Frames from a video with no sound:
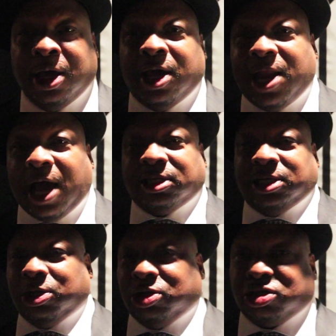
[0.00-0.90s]
And I
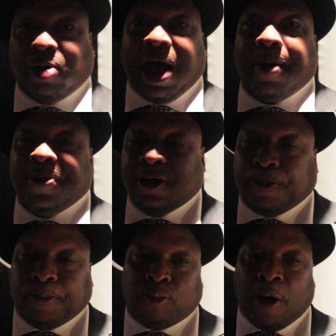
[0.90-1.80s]
continue to strive in
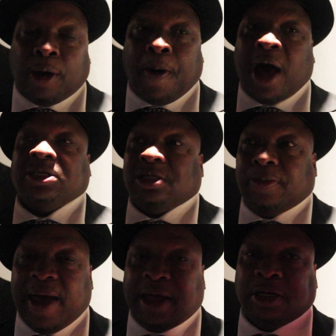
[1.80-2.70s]
a
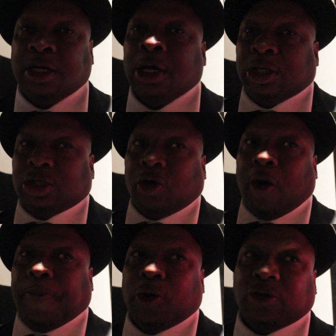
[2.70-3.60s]
positive manner to
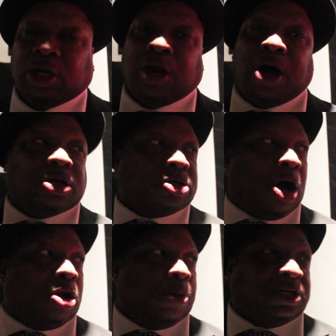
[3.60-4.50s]
show and prove the law as
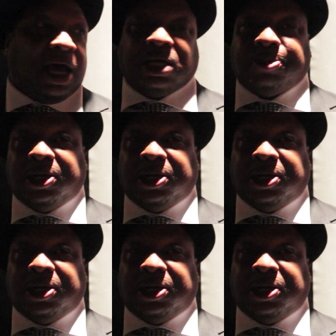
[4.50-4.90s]
God always has